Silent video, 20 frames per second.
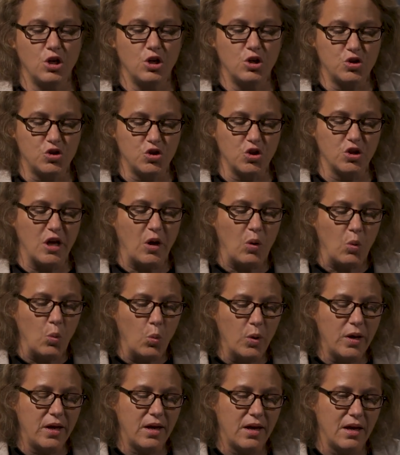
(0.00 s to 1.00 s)
so that
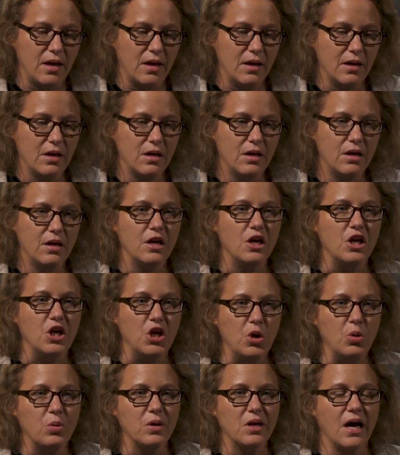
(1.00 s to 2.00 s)
we,
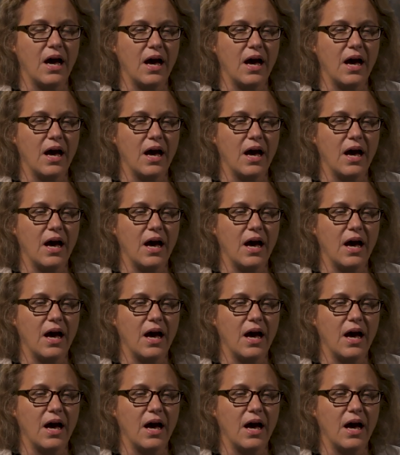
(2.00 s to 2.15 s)
you and